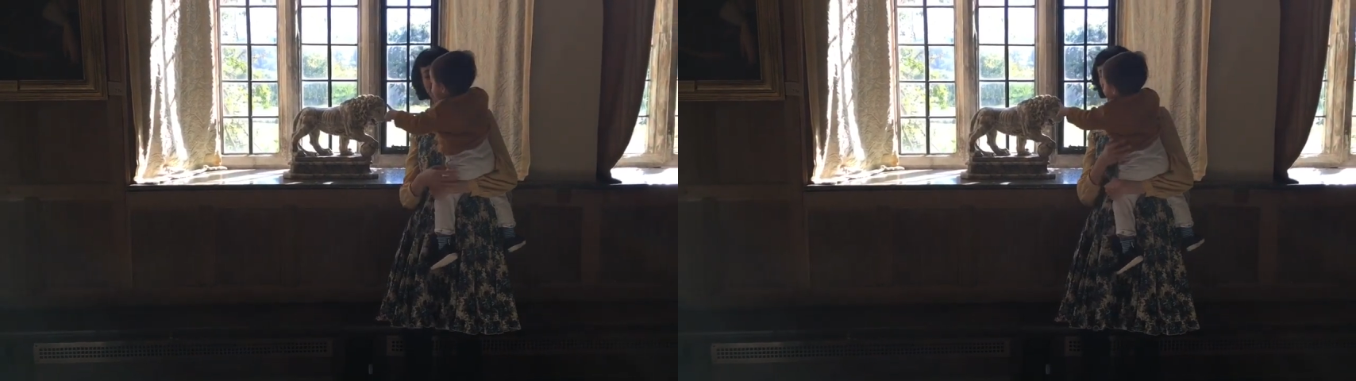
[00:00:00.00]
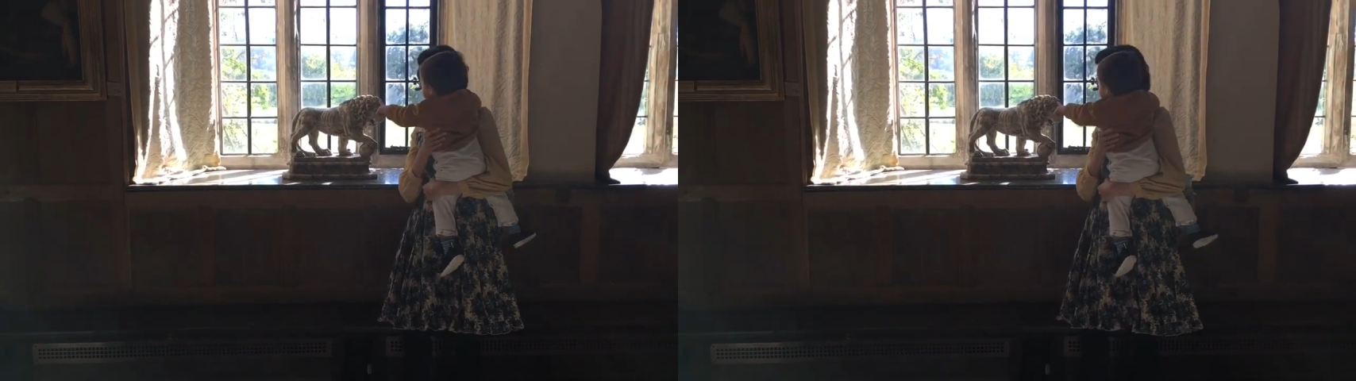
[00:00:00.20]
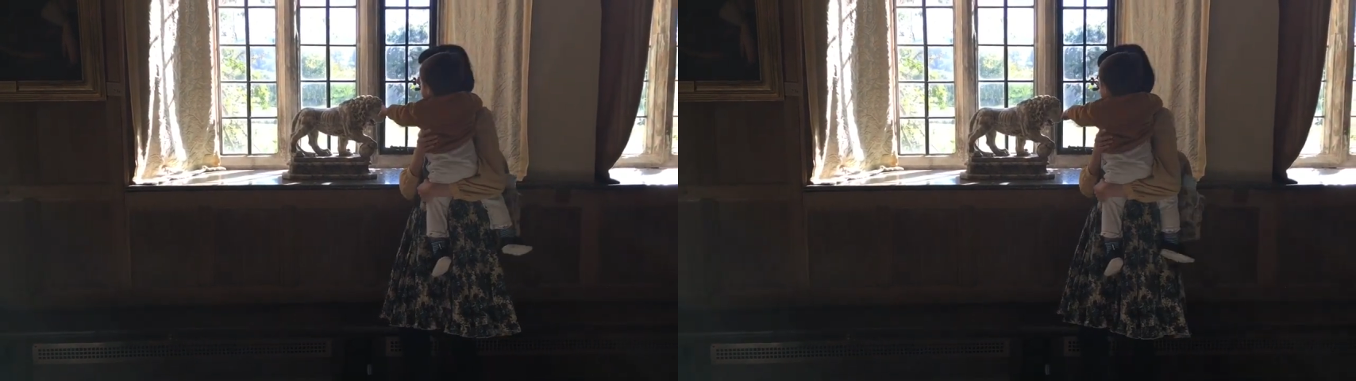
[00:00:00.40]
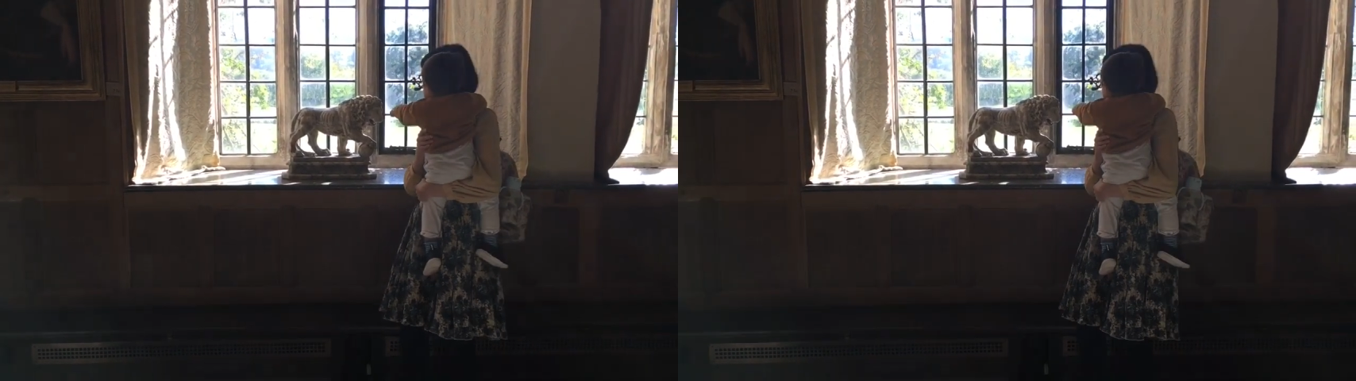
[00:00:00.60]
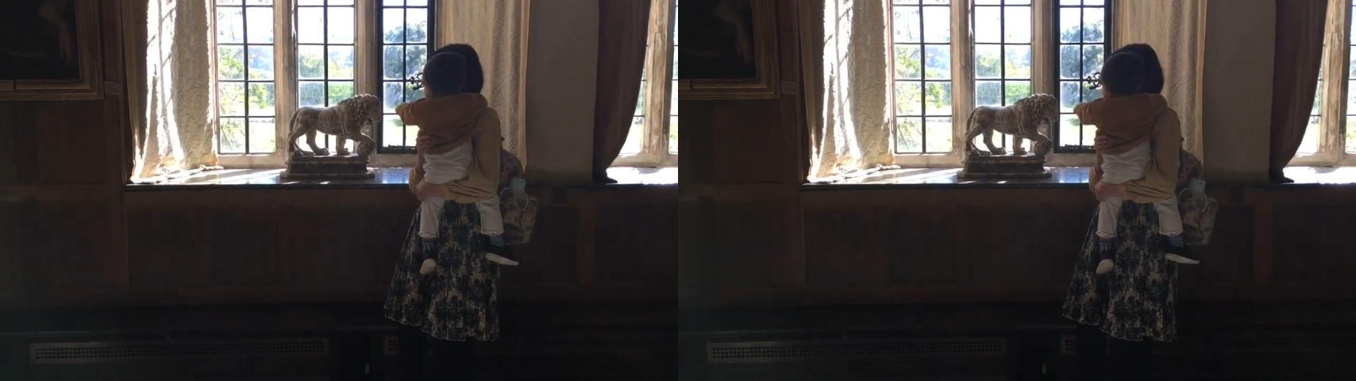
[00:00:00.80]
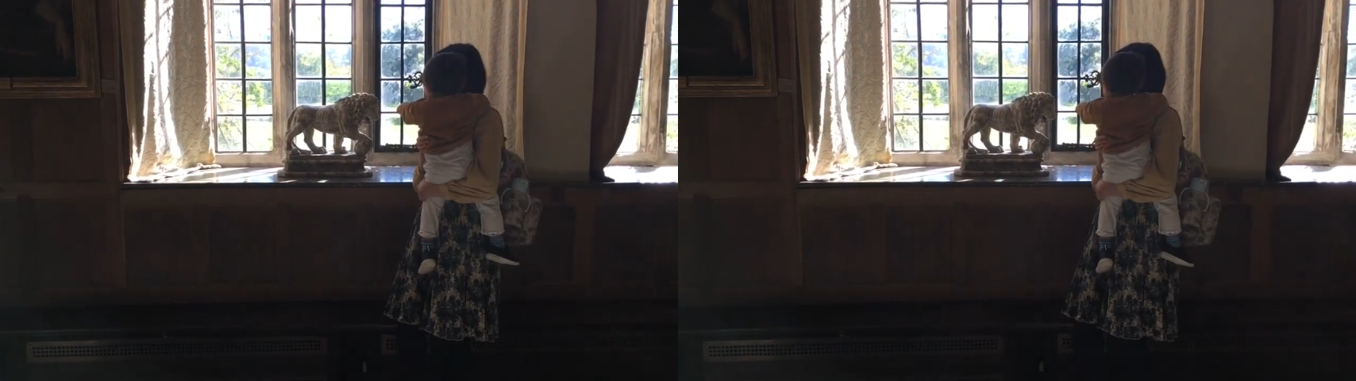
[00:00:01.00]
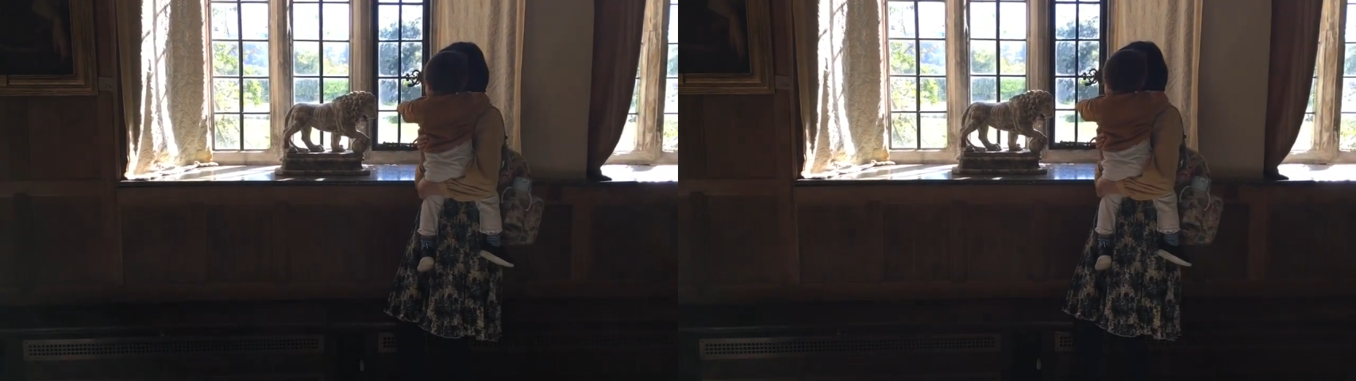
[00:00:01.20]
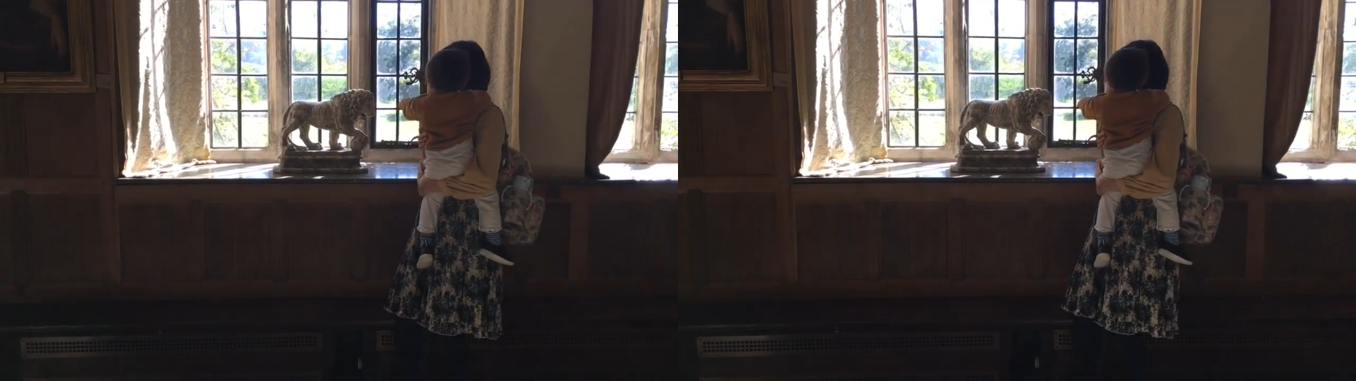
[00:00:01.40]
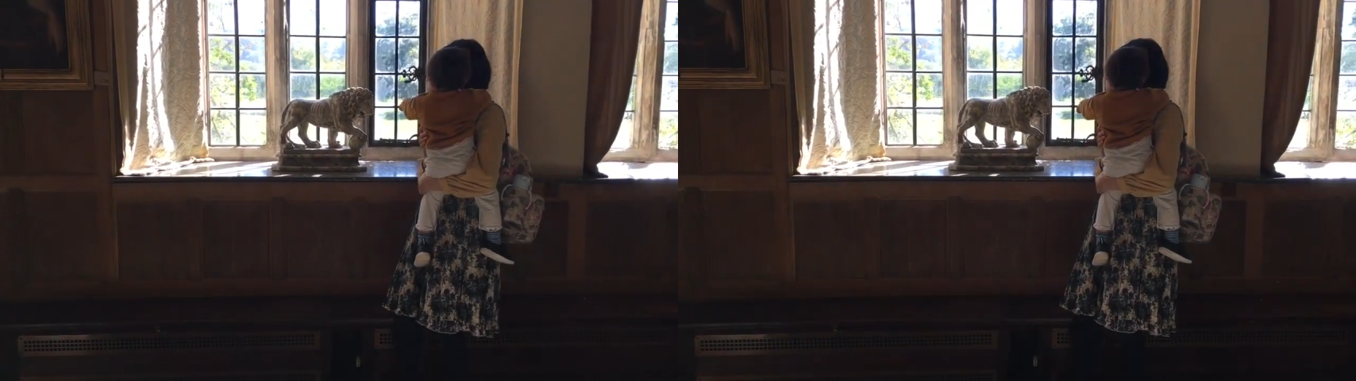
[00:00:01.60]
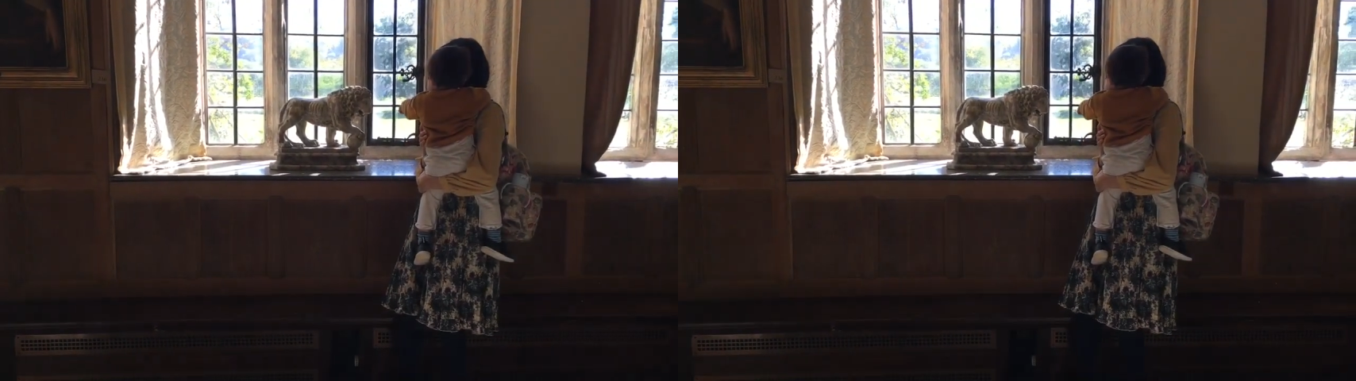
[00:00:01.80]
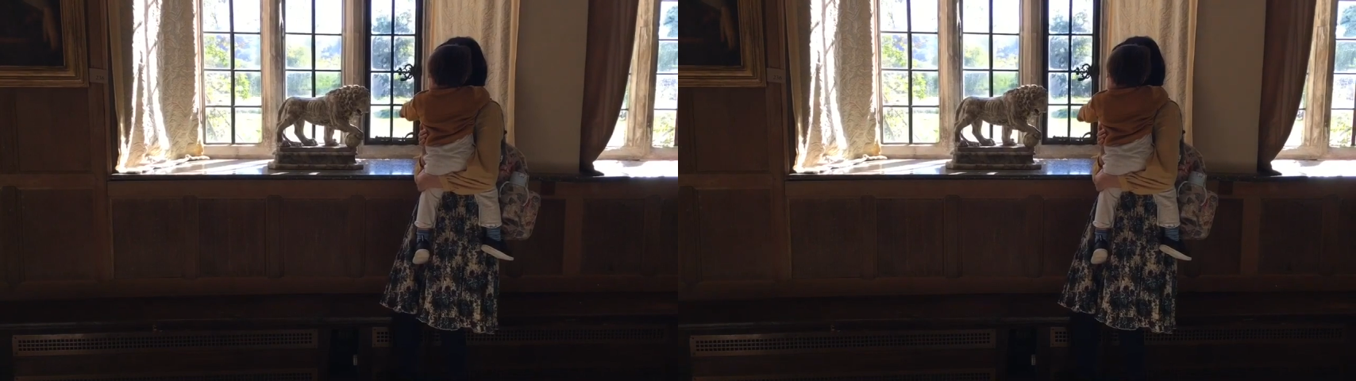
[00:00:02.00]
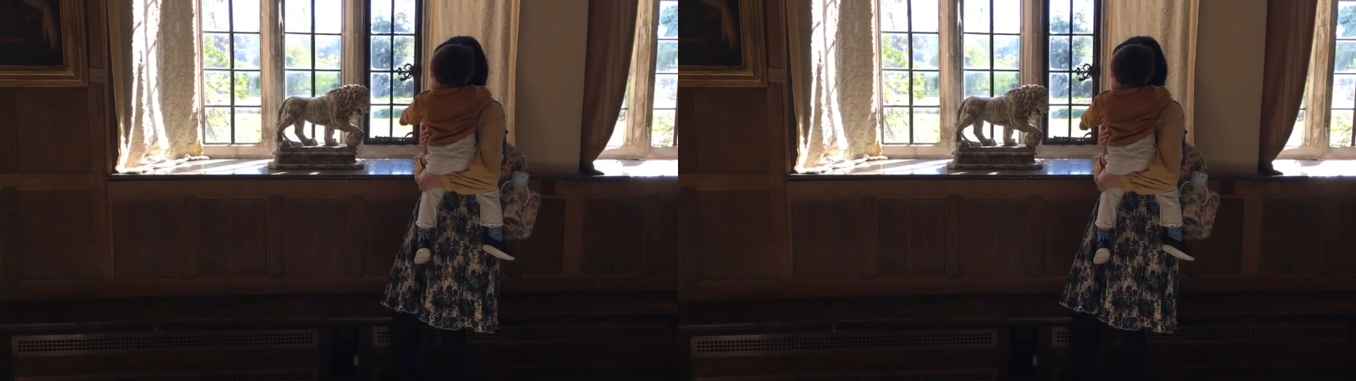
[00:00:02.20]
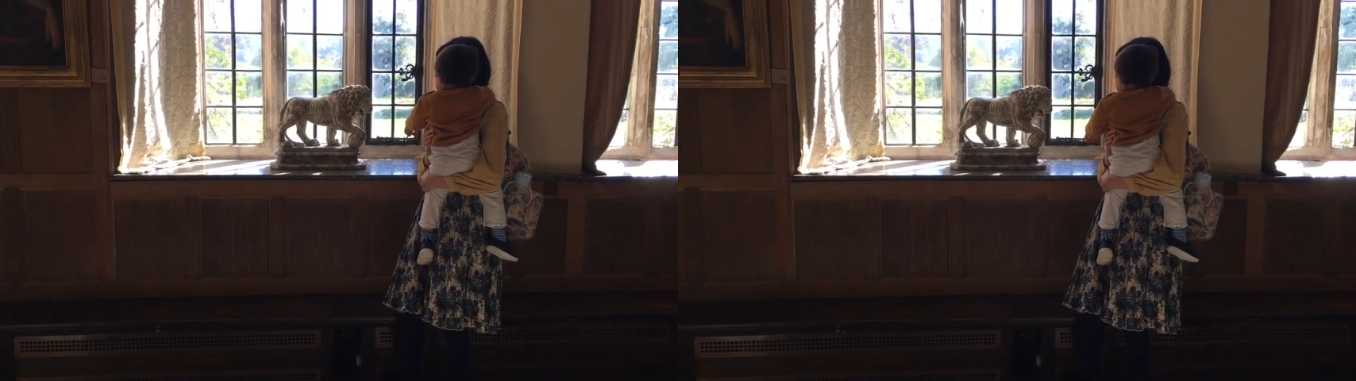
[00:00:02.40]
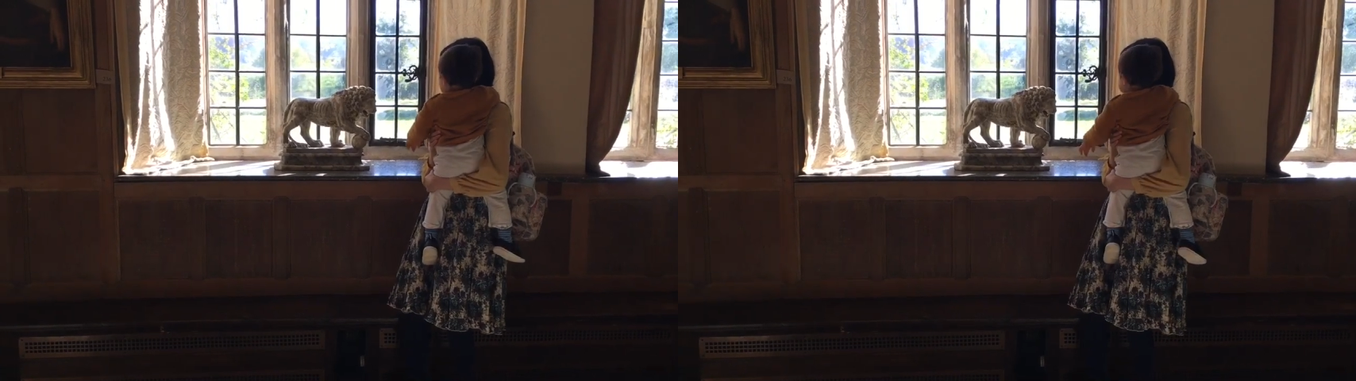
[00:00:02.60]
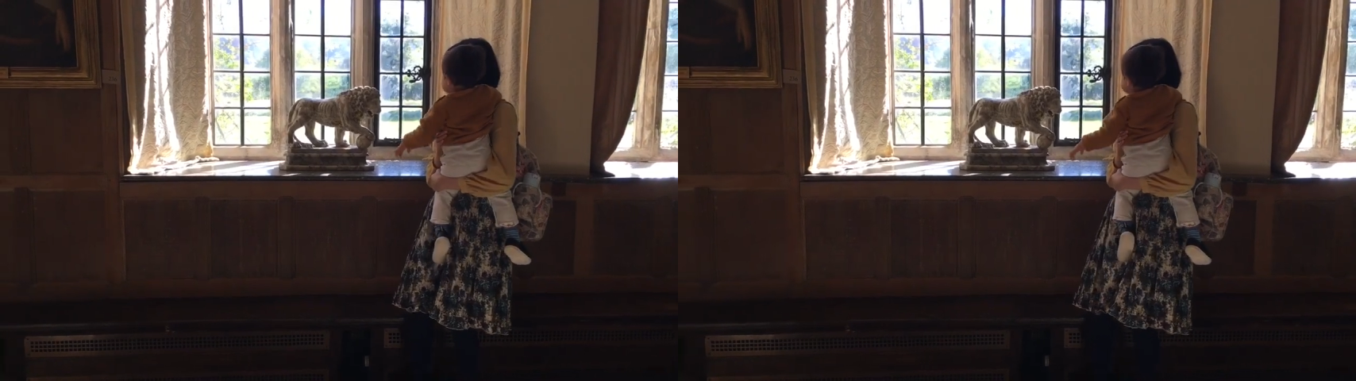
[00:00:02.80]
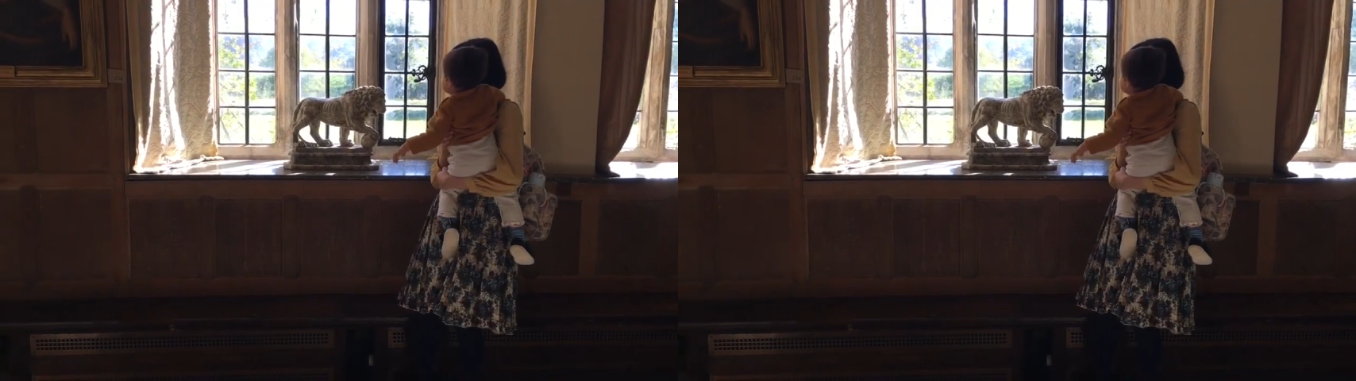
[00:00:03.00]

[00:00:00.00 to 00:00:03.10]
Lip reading: Nobody's mouth can be seen.